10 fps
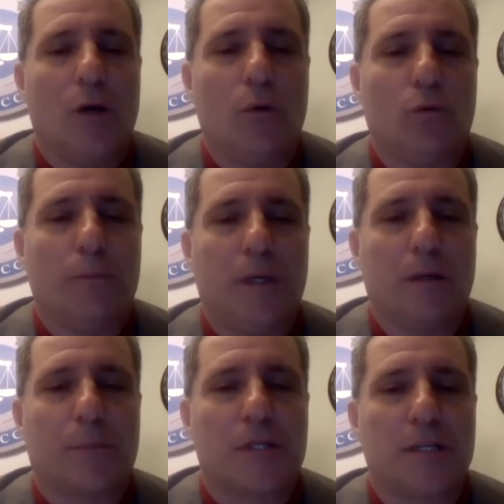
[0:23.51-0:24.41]
who will be
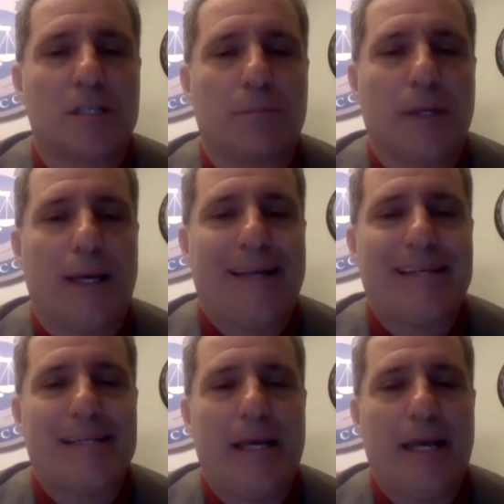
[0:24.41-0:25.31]
a
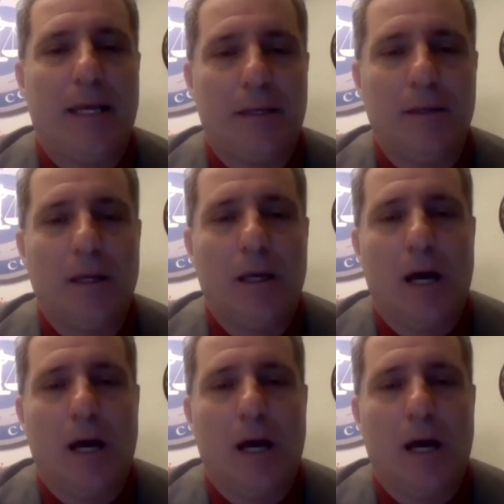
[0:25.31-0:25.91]
participant in